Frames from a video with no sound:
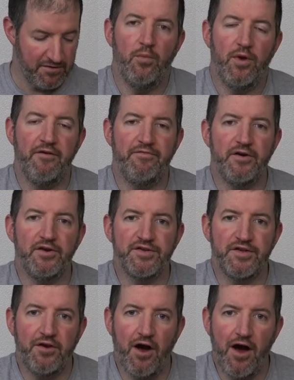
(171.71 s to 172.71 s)
When I
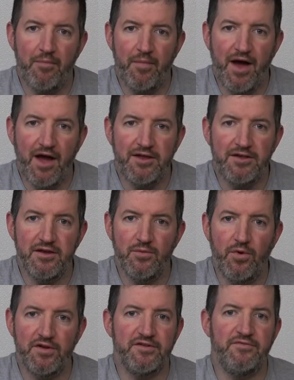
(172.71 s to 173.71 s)
first got mine, it
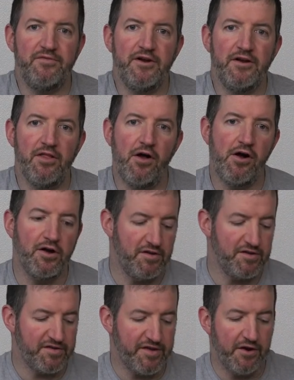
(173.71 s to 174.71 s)
wasn't very long and
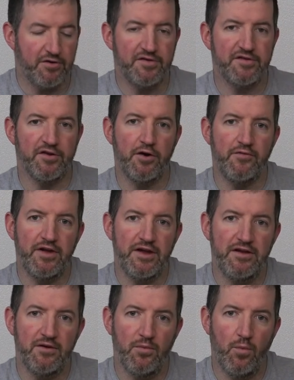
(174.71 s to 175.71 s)
the center
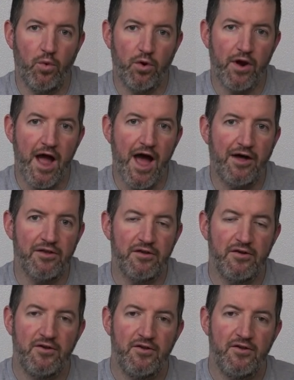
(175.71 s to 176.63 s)
serving wore out.